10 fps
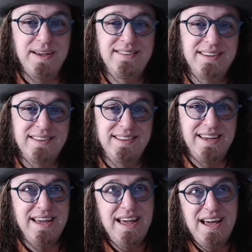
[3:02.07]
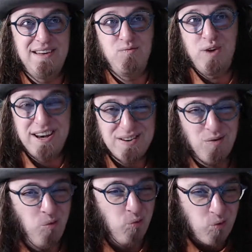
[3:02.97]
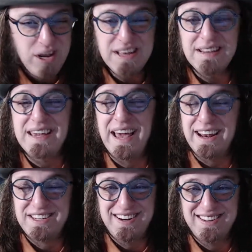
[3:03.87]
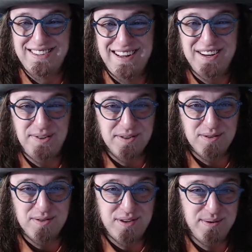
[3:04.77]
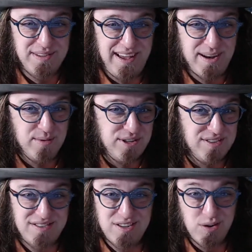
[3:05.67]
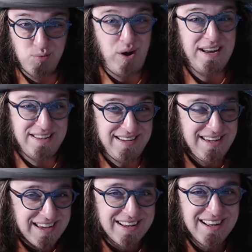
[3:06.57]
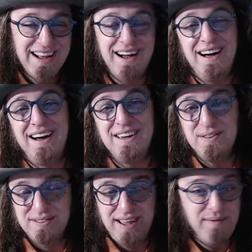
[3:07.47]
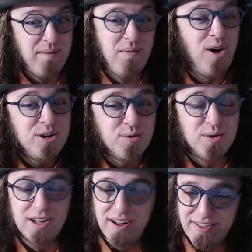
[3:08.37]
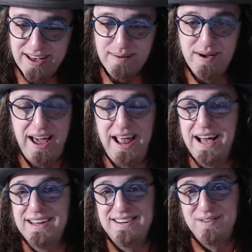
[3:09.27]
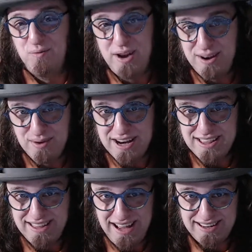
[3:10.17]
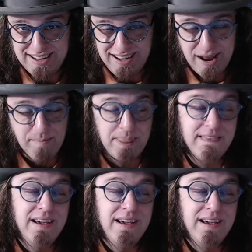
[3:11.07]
Basically, we didn't really get a chance to introduce those languages correctly. You just have a module on them, and we need that time.